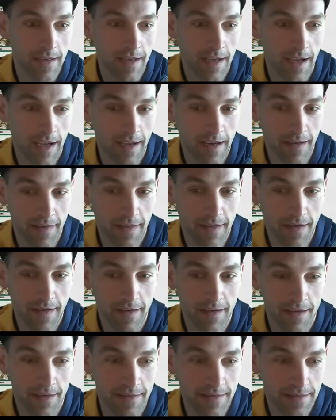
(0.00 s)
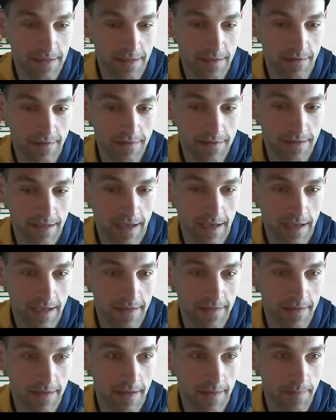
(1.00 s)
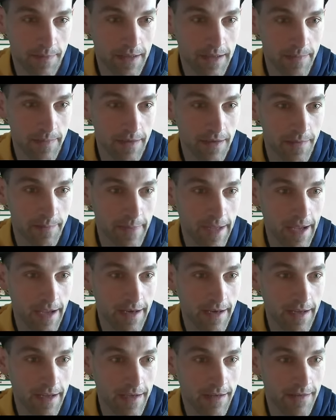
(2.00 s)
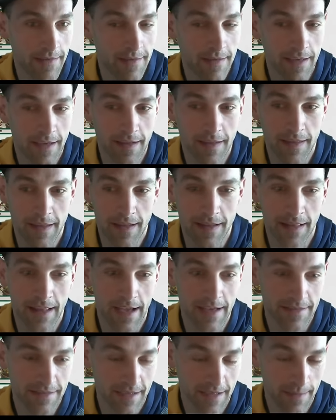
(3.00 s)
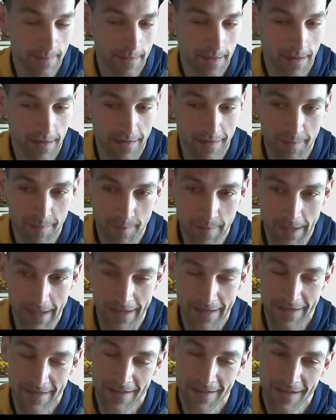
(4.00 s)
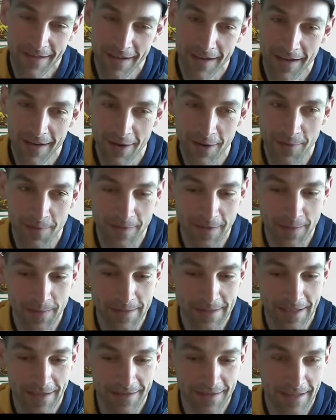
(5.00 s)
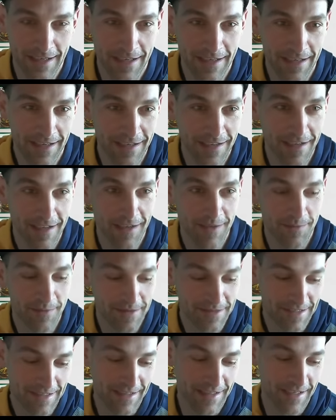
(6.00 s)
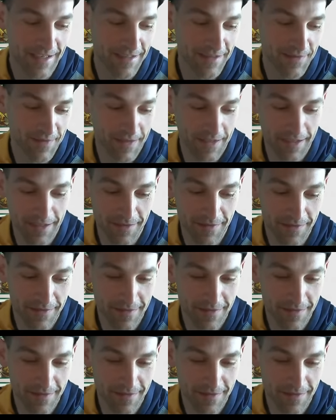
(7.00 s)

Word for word: And I think on tilt, I ended up keeping a bad hand in the last game there, but hopefully it was entertaining. We'll see you in the next video.